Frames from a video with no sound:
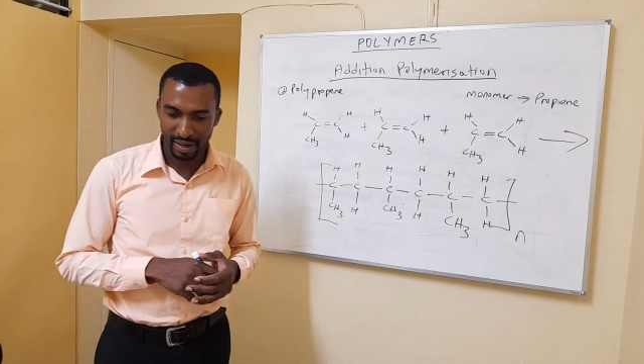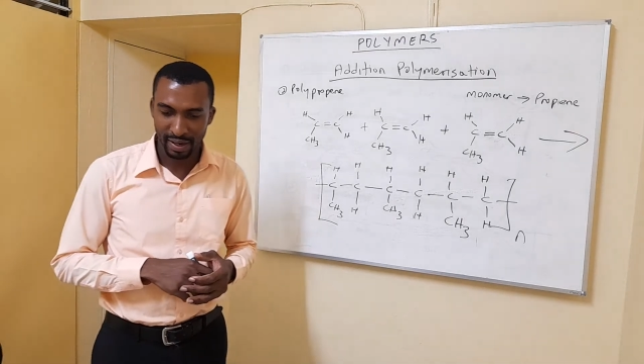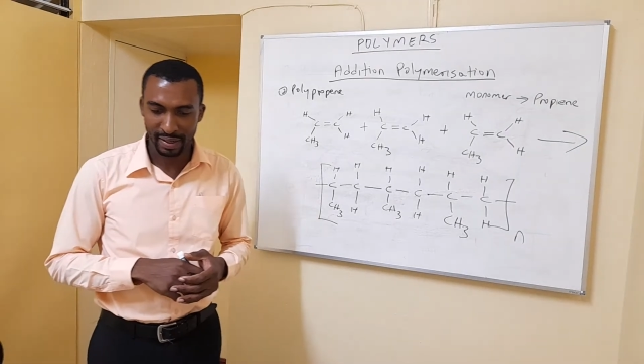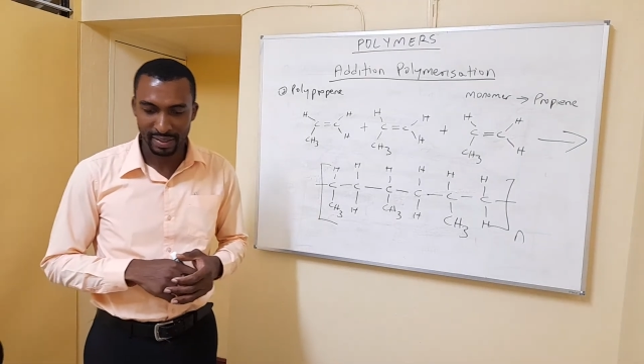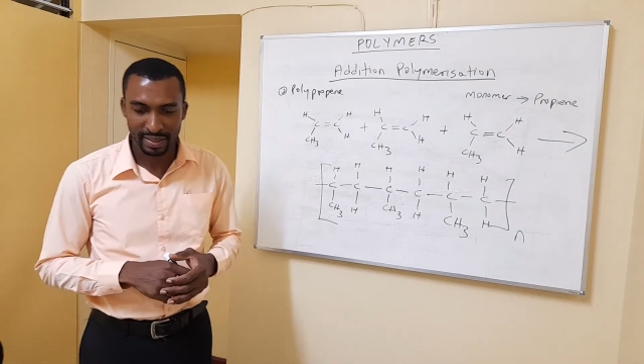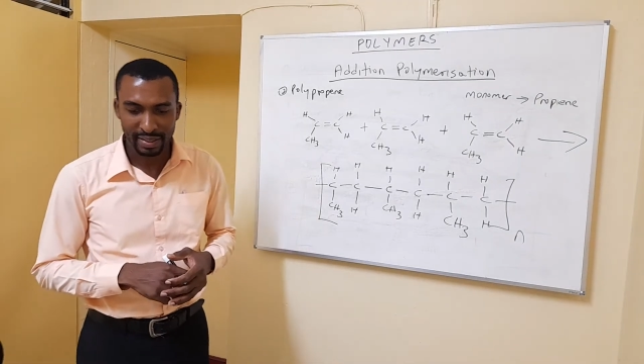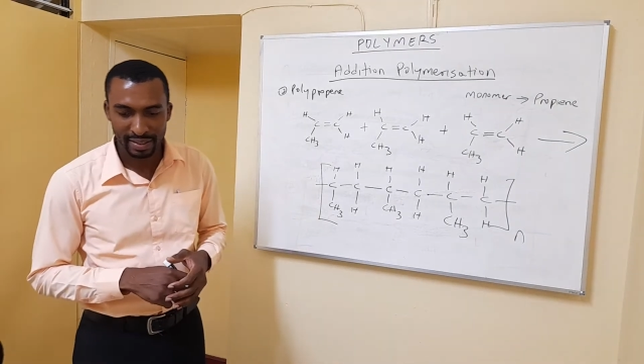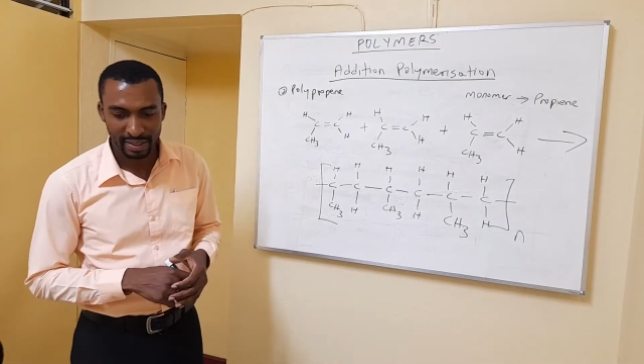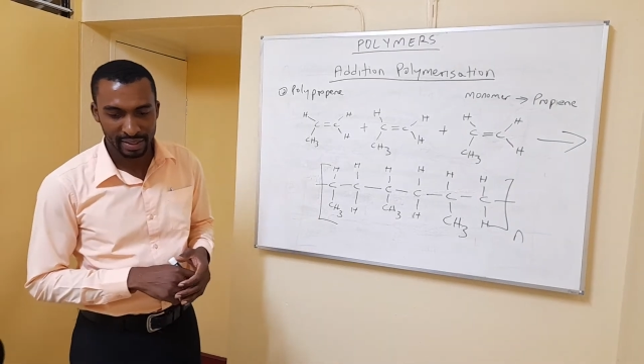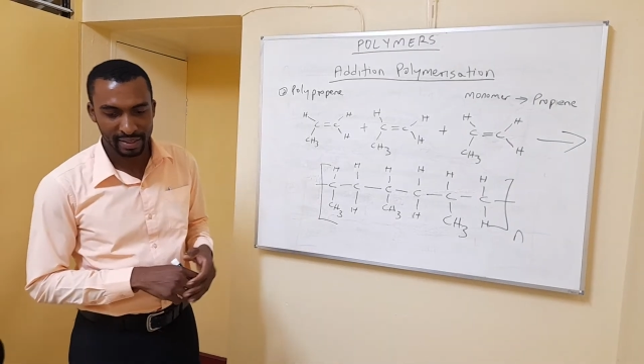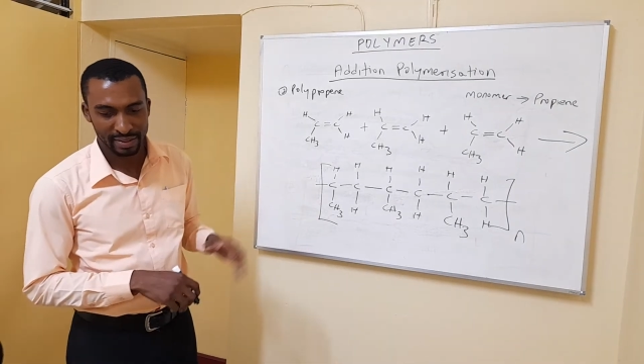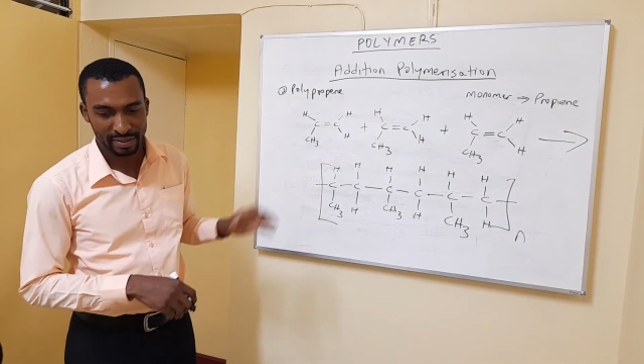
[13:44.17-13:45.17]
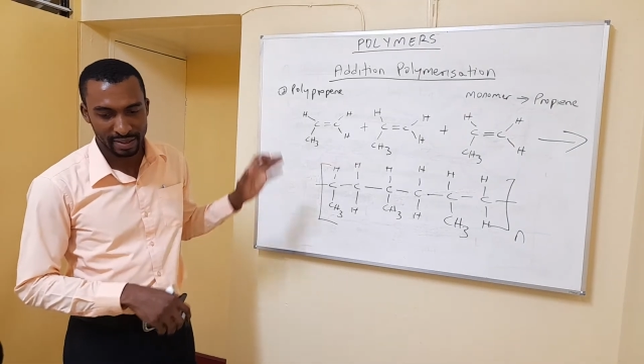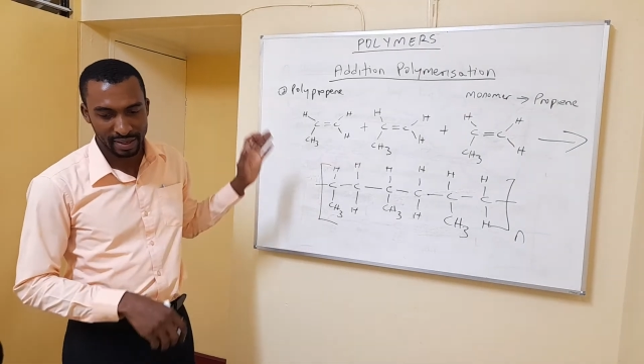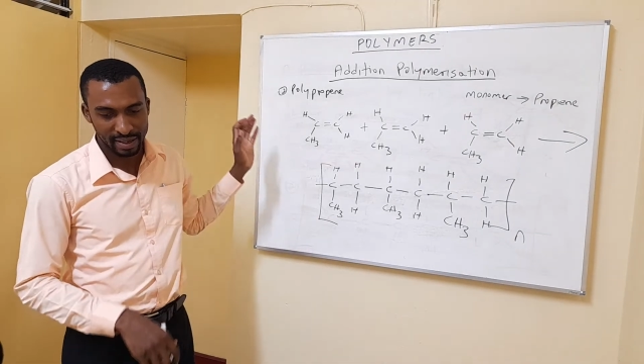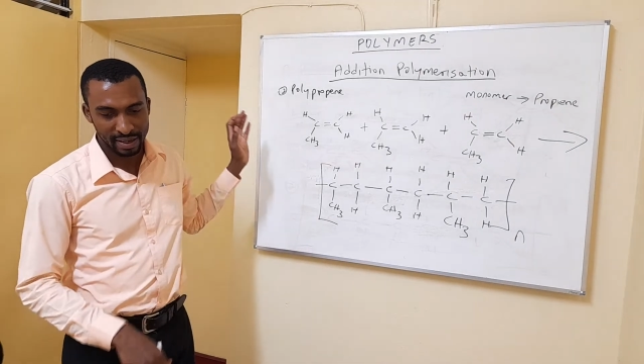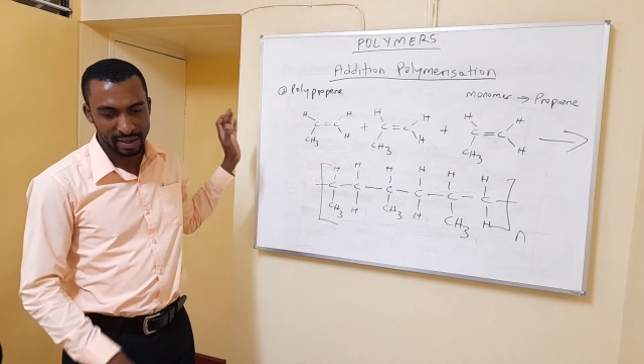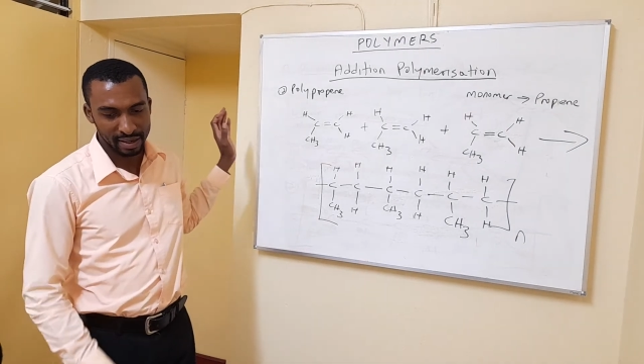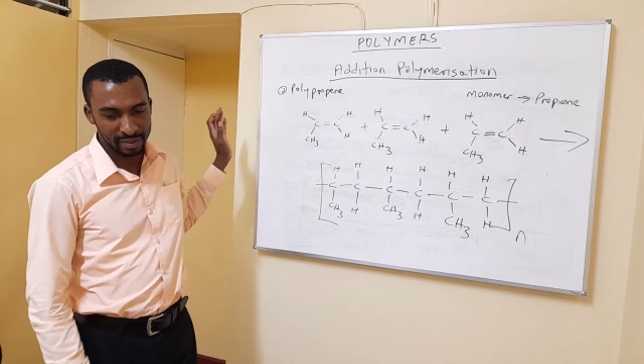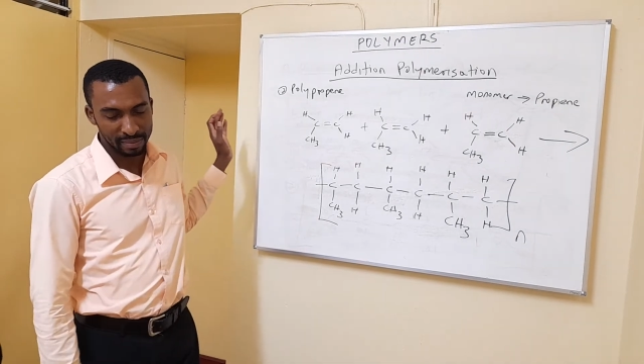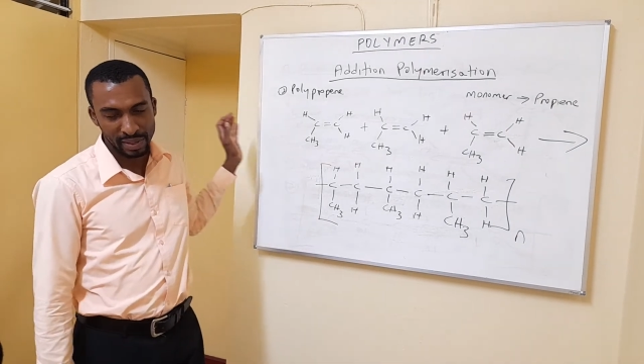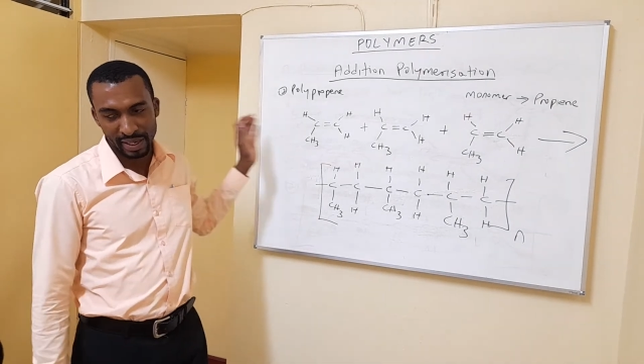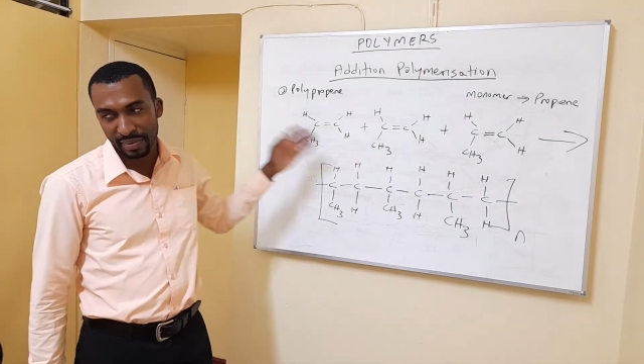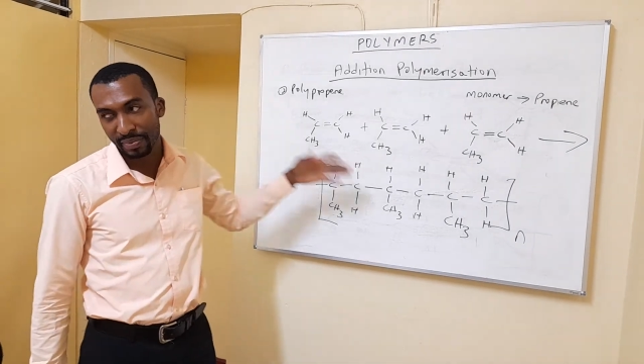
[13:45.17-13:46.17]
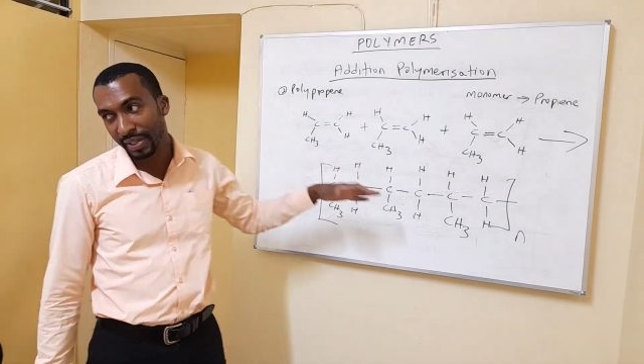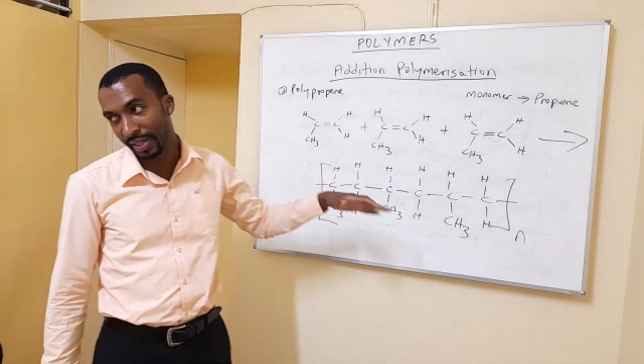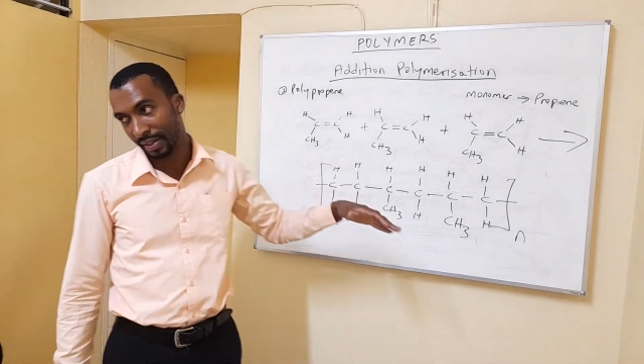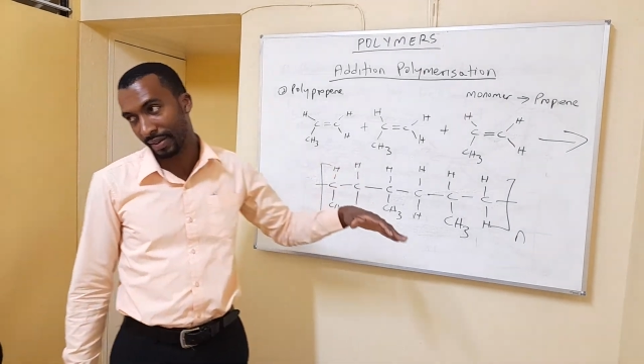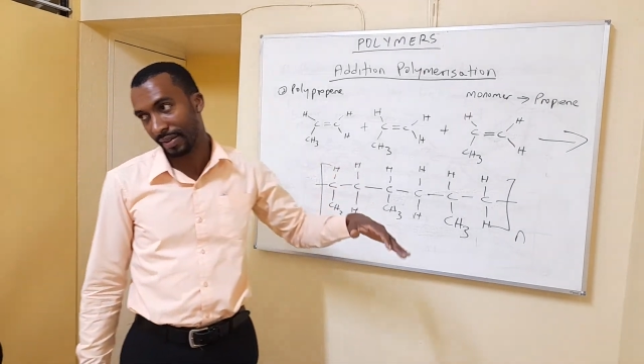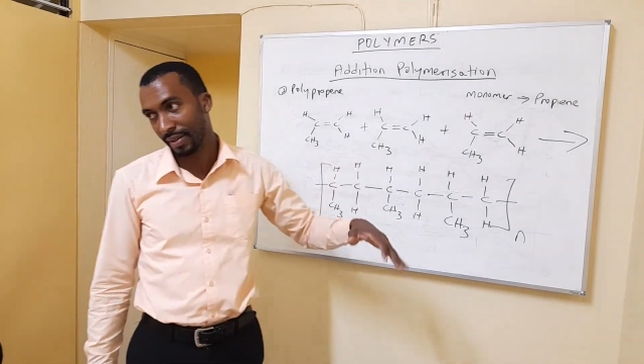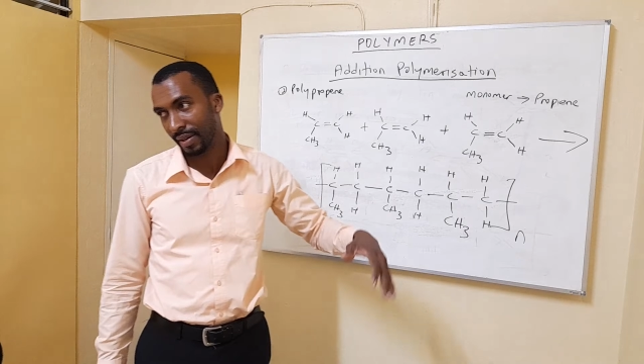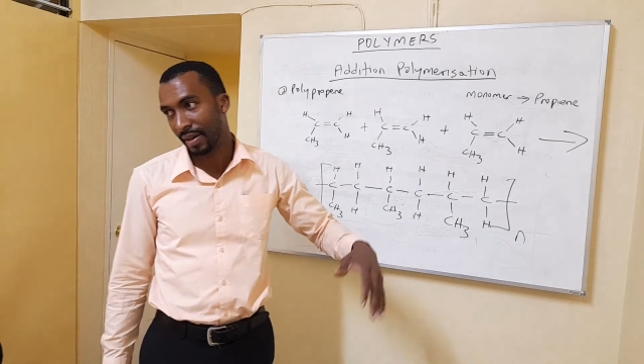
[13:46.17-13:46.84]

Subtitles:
all synthetic, so they are all man-made.